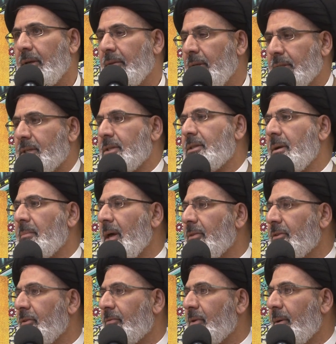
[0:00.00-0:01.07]
This is the
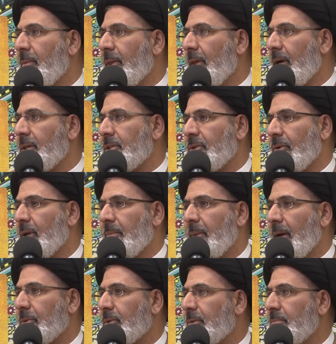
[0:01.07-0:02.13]
month of Ramadan is all
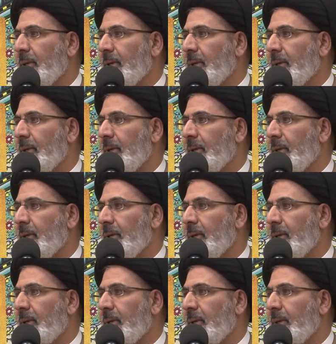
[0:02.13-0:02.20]
about.